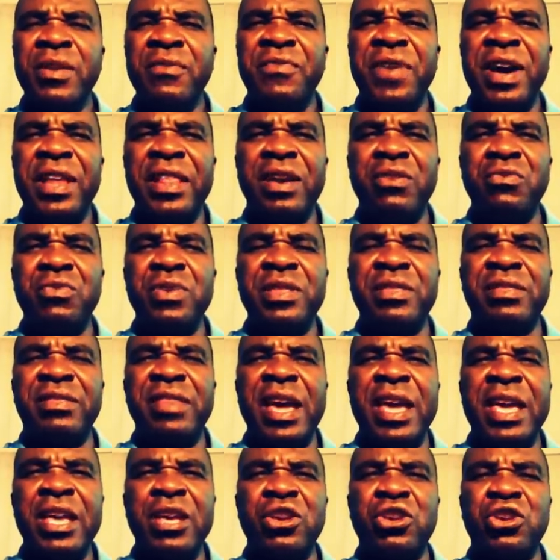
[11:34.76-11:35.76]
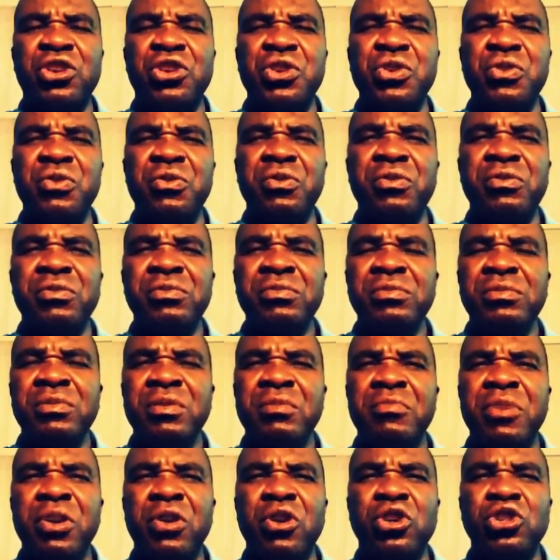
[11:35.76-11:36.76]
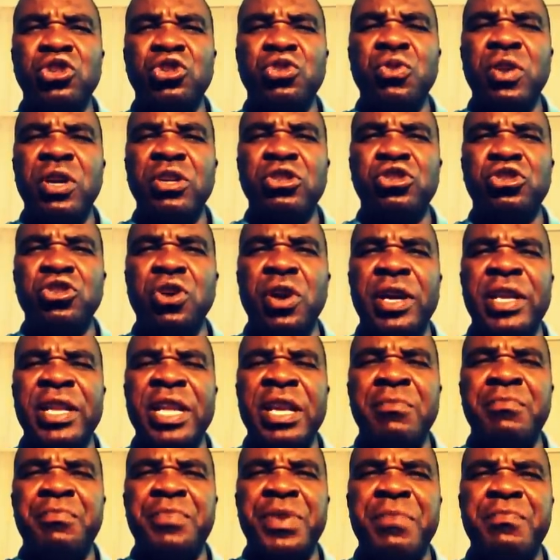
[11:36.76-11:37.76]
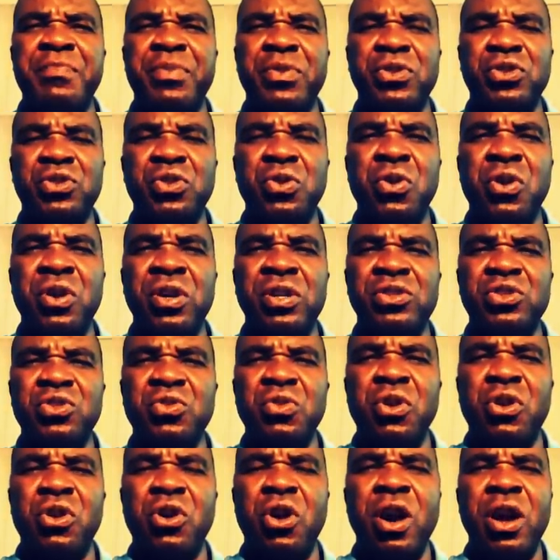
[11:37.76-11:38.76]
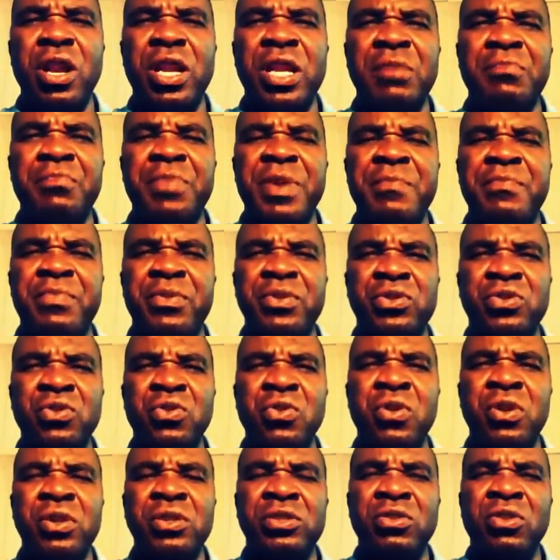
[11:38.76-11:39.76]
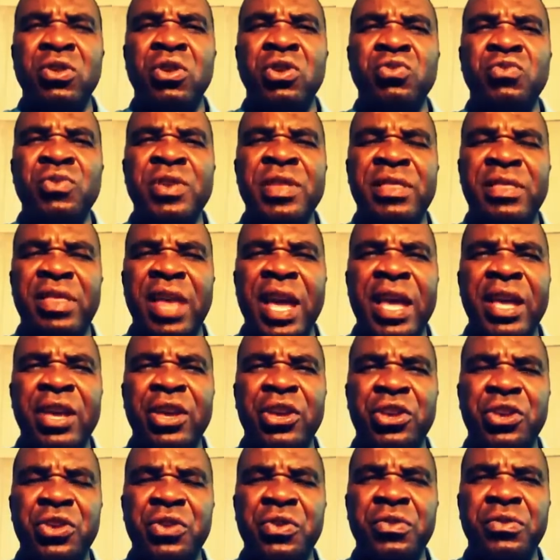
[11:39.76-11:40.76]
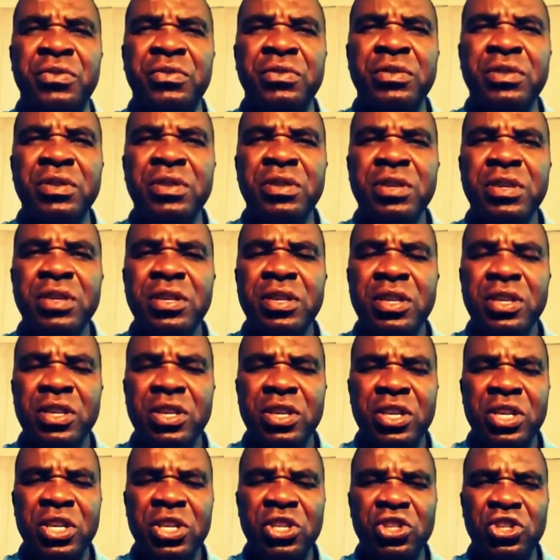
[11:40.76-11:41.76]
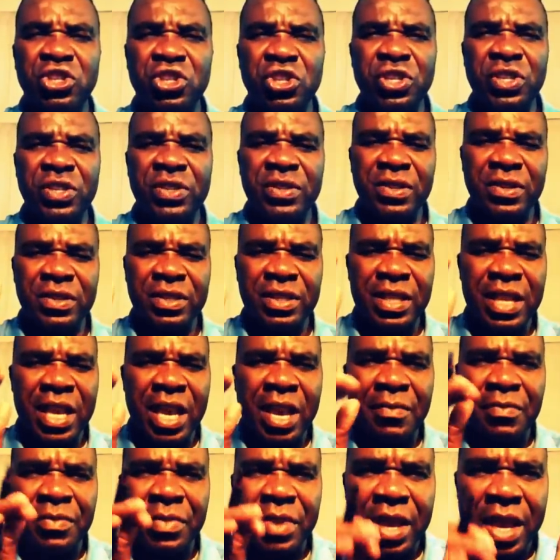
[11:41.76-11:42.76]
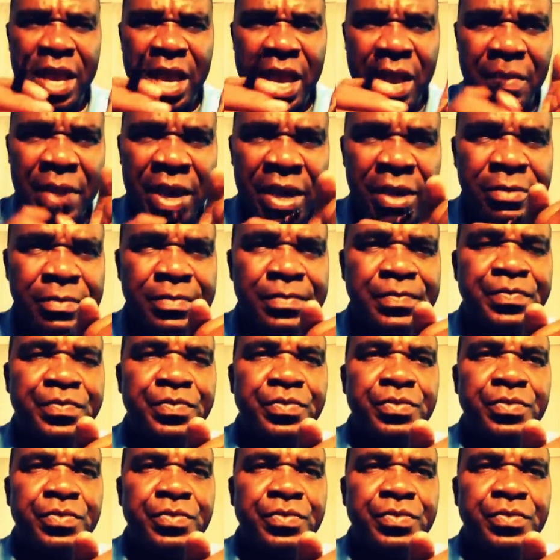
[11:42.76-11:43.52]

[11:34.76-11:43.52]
Father, we thank you because you are joining people to us. You're calling people to us. Lord, we thank you. In Jesus' name, amen.